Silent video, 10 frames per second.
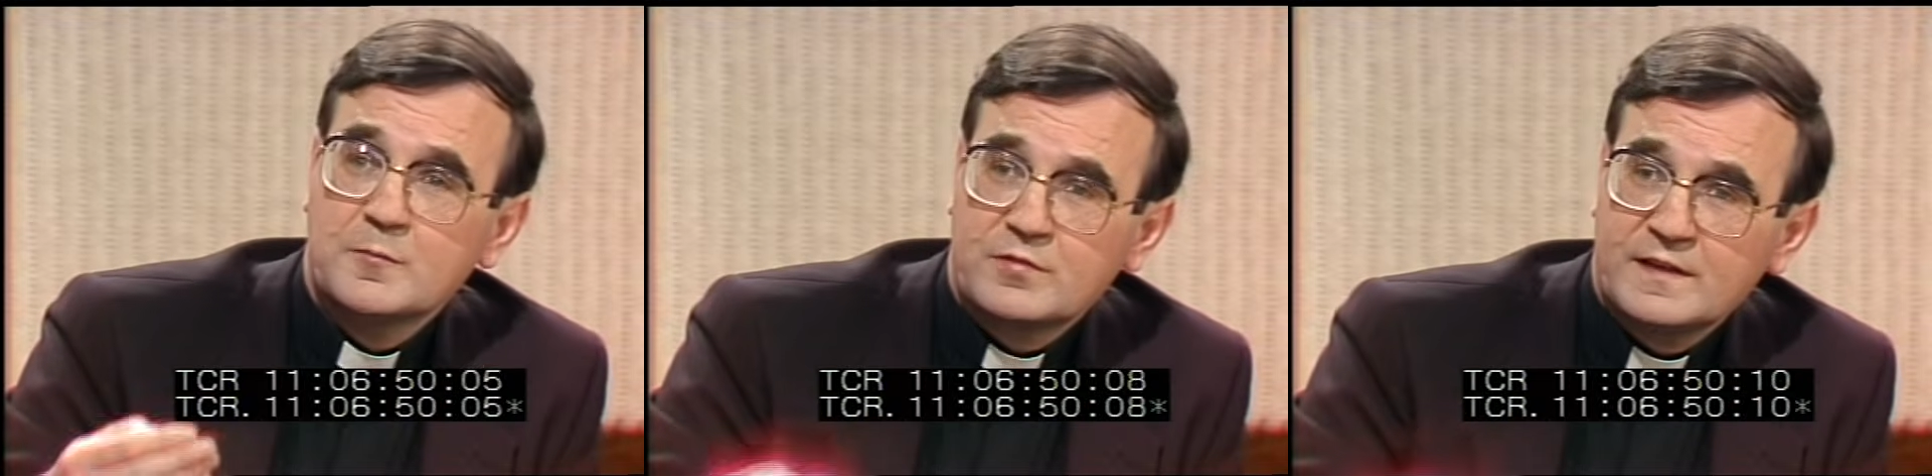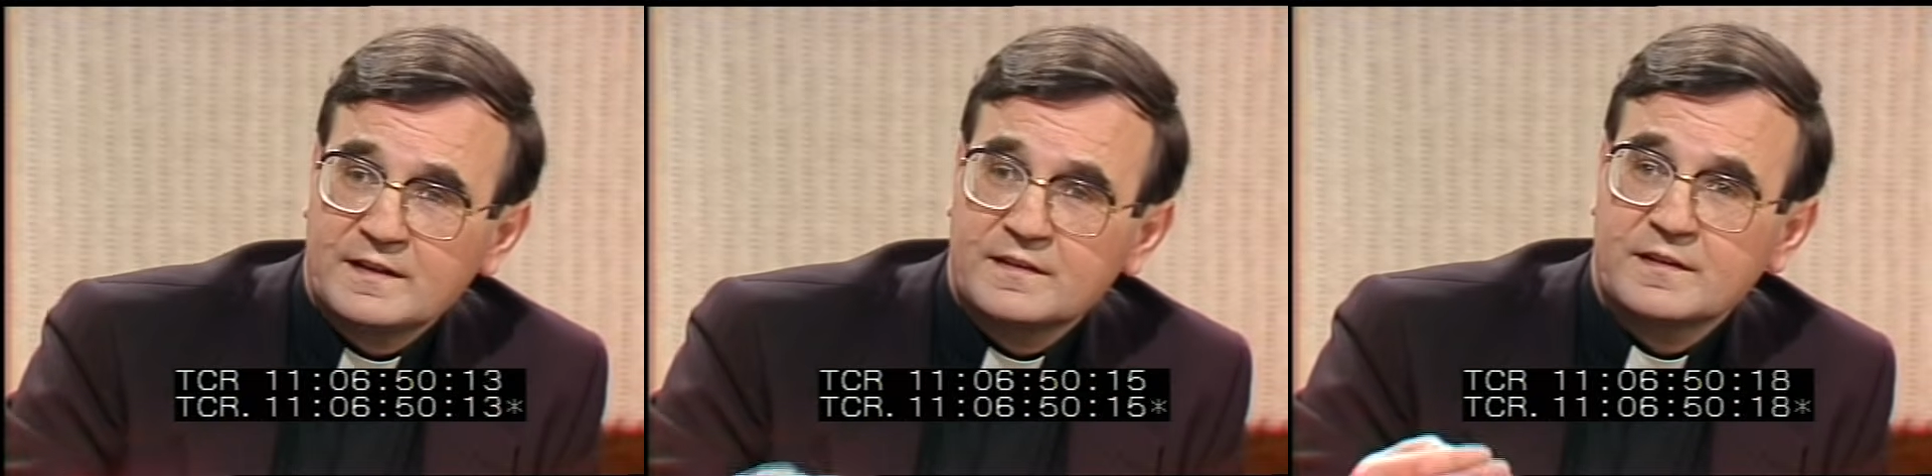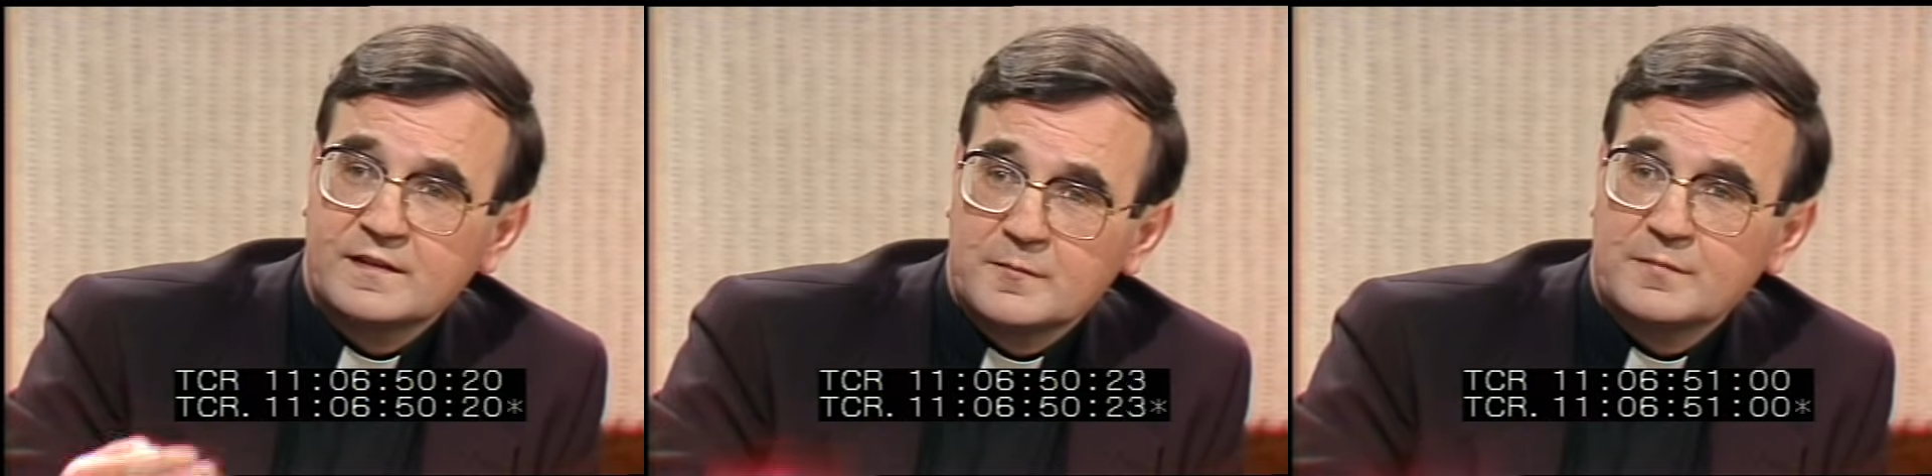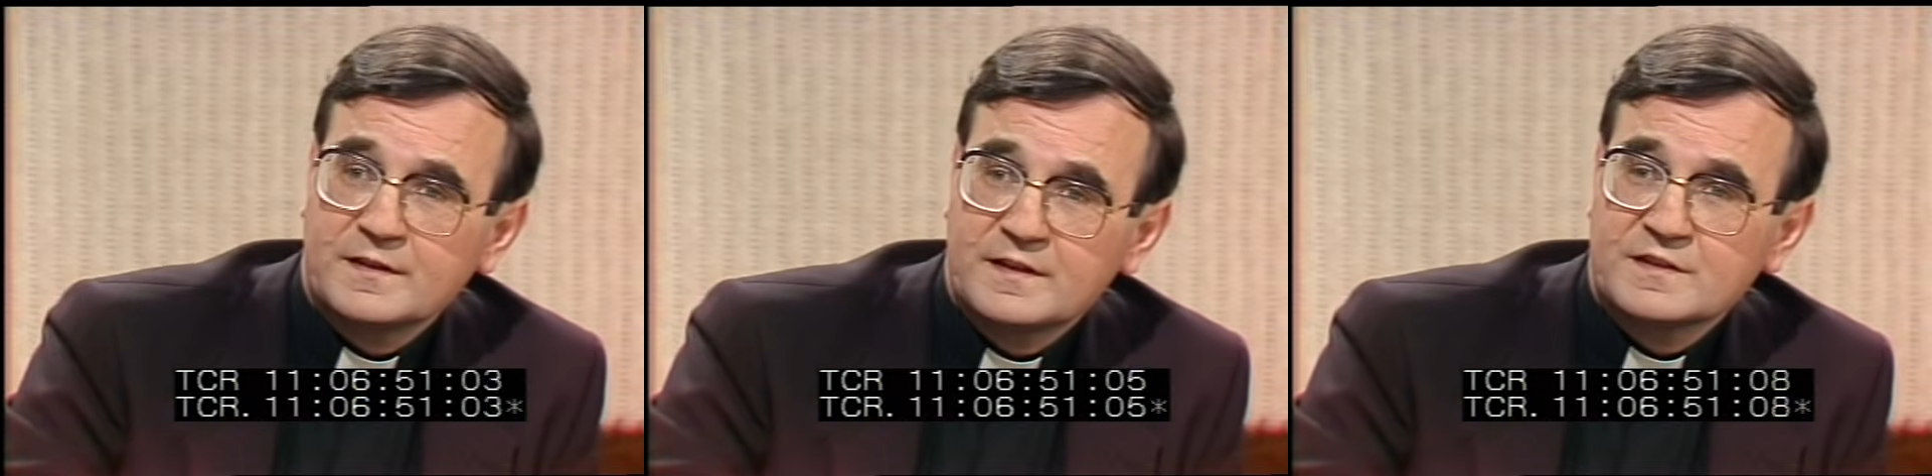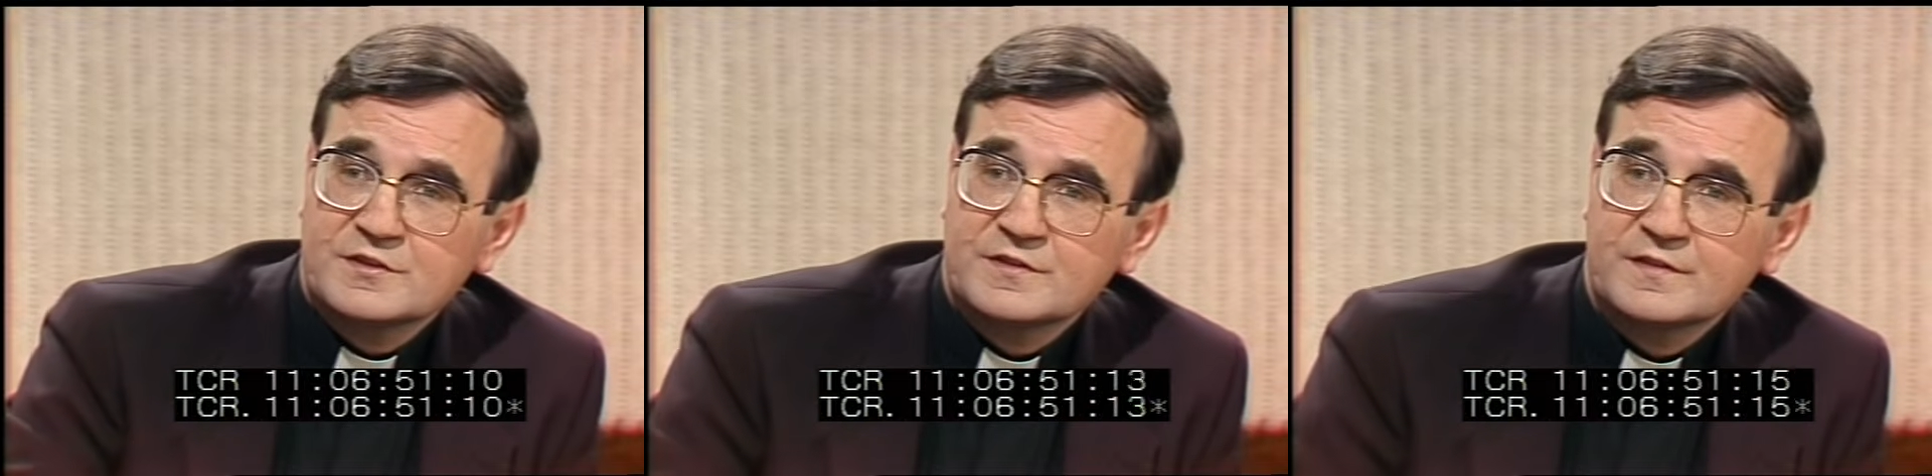practical
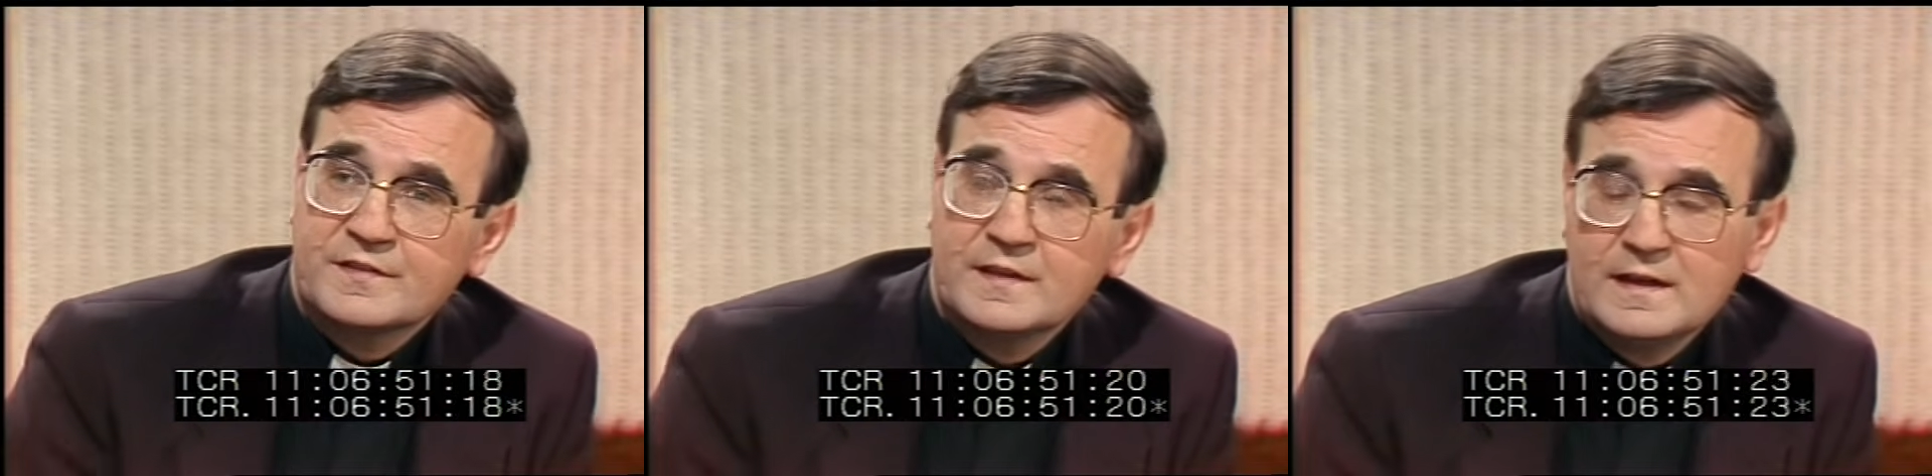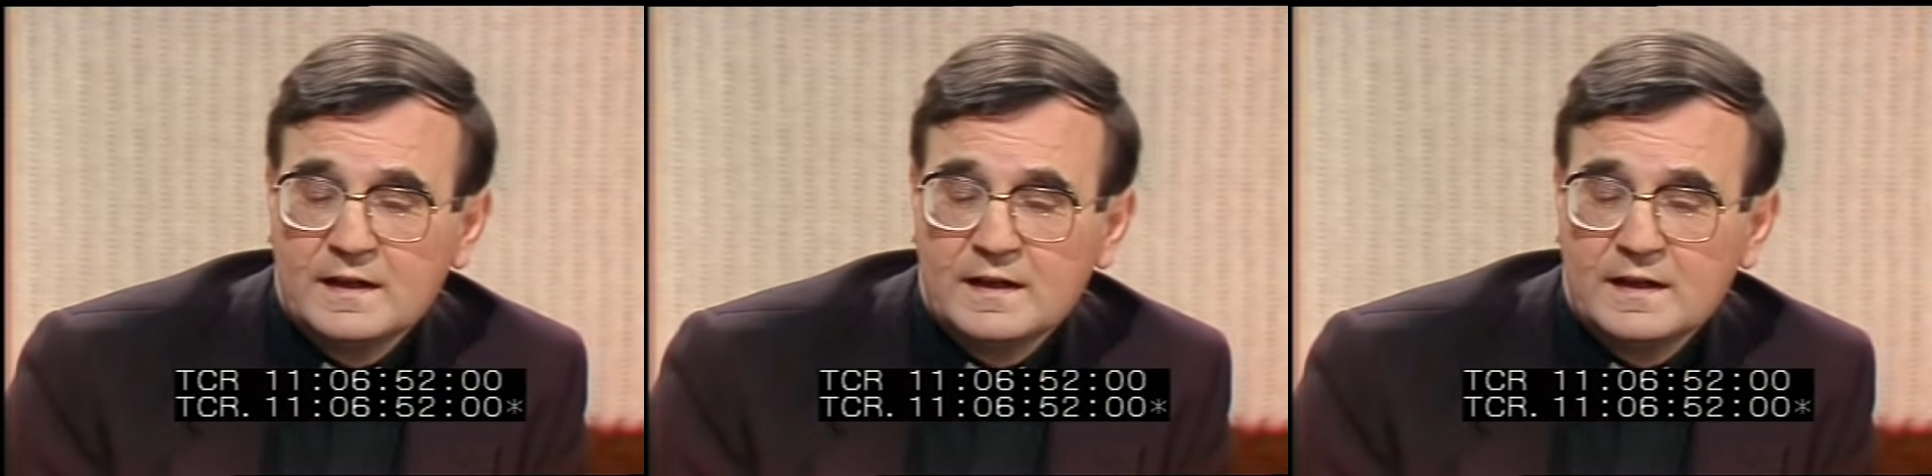implications.